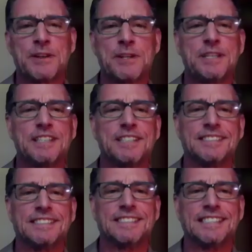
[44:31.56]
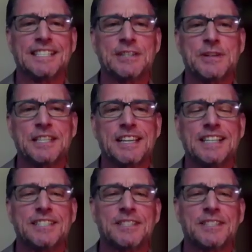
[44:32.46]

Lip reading: Hood and doing that.